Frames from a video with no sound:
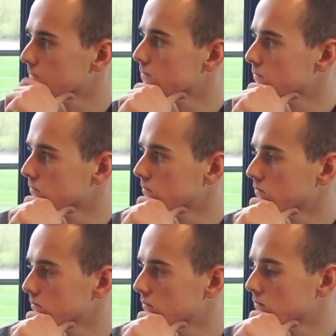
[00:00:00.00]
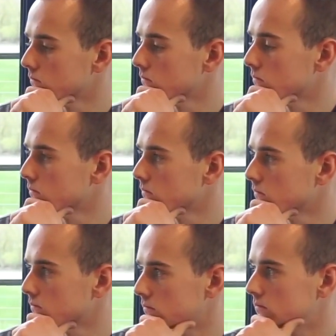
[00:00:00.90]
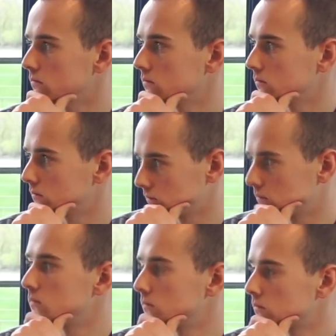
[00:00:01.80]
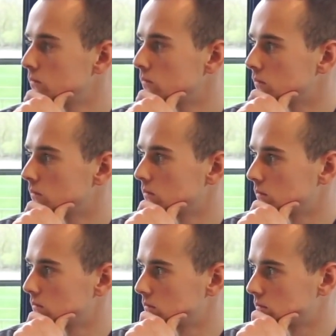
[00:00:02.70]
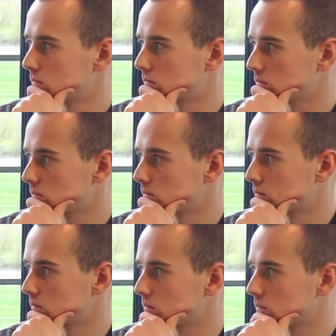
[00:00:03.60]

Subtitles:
The person shown says nothing.